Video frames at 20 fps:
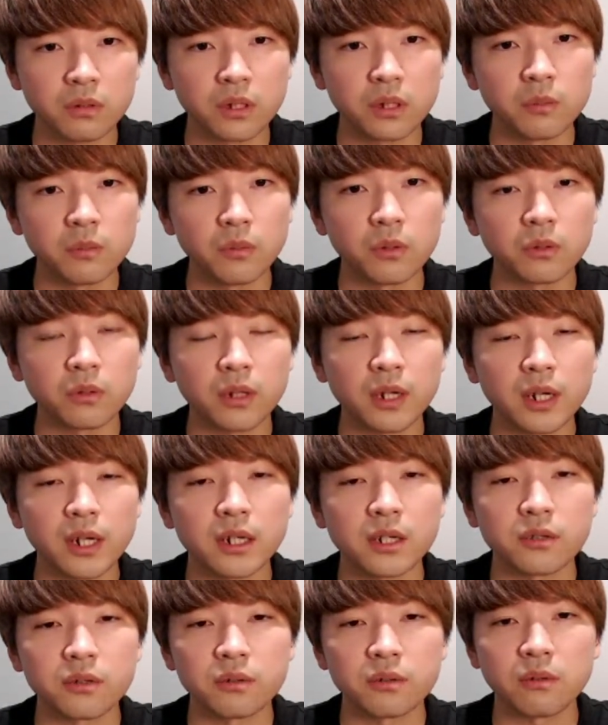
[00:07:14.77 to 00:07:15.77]
Of course,
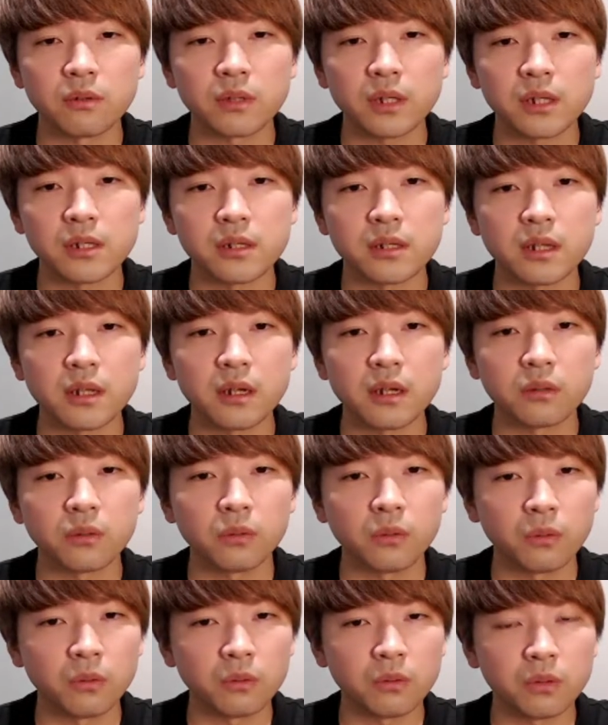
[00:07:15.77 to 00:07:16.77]
we have a system
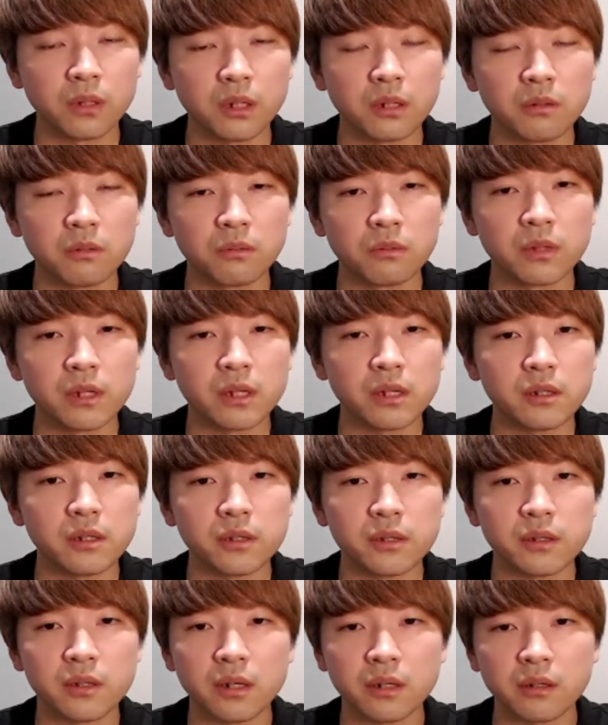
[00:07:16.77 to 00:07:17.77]
for remote
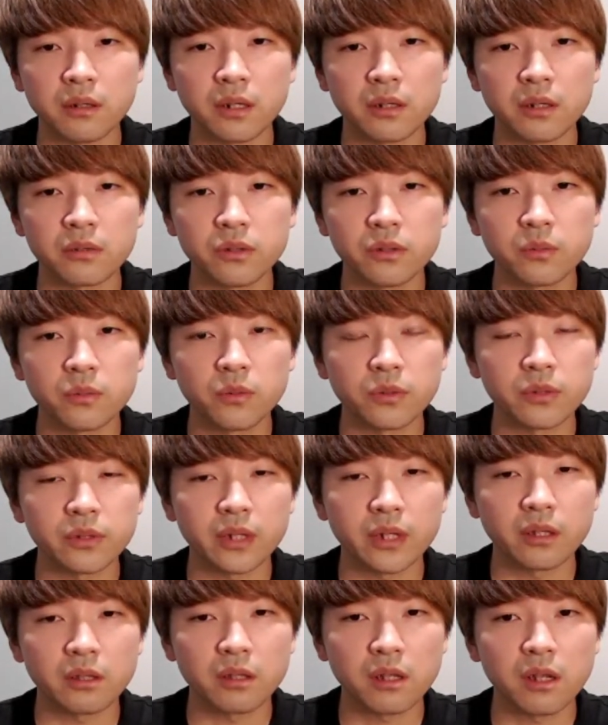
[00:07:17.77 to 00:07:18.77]
development, so we use
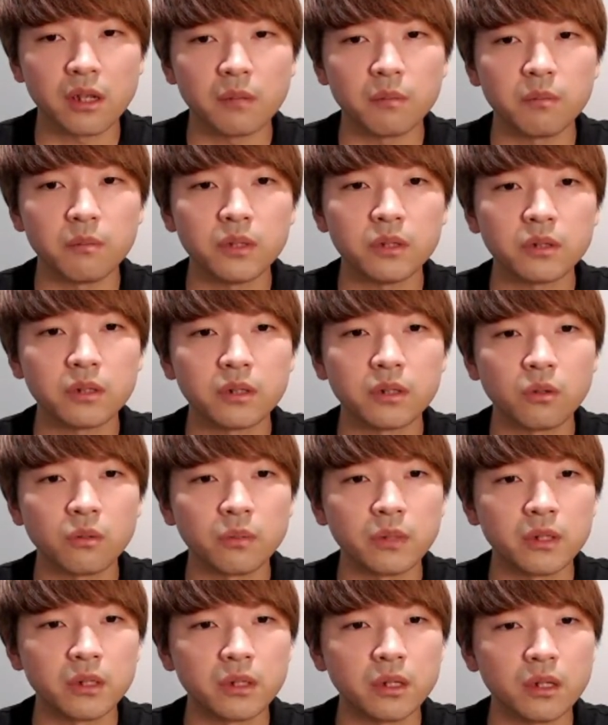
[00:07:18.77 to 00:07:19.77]
Slack and
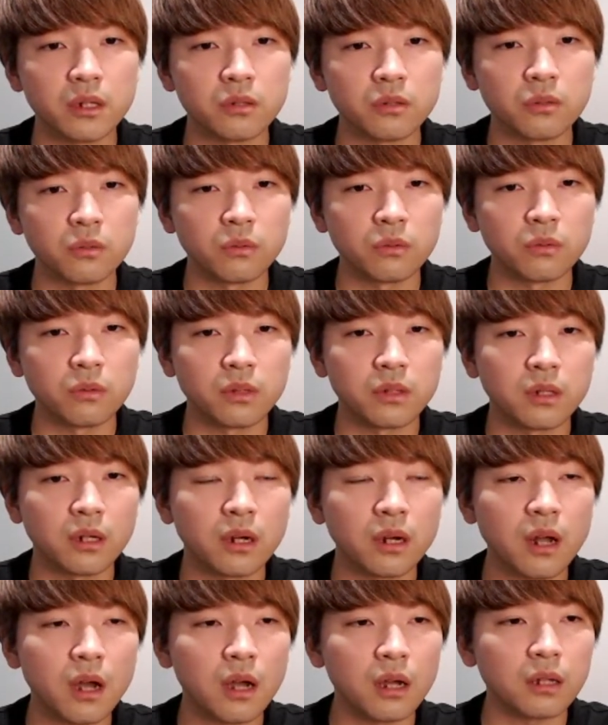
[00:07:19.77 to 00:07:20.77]
Zoom to communicate
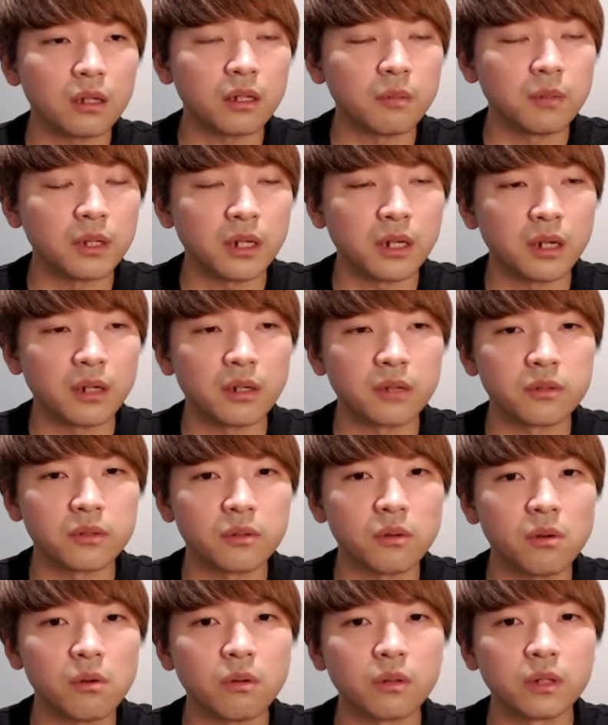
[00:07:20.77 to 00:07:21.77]
closely and
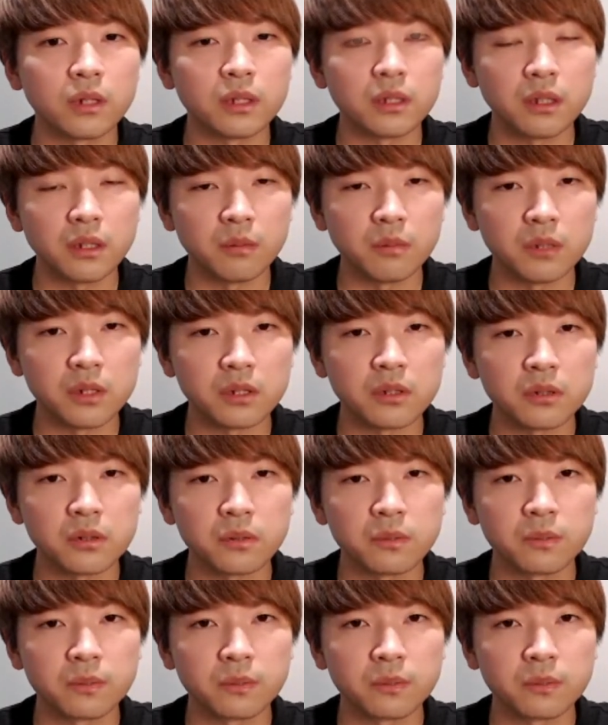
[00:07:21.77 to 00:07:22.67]
develop every day.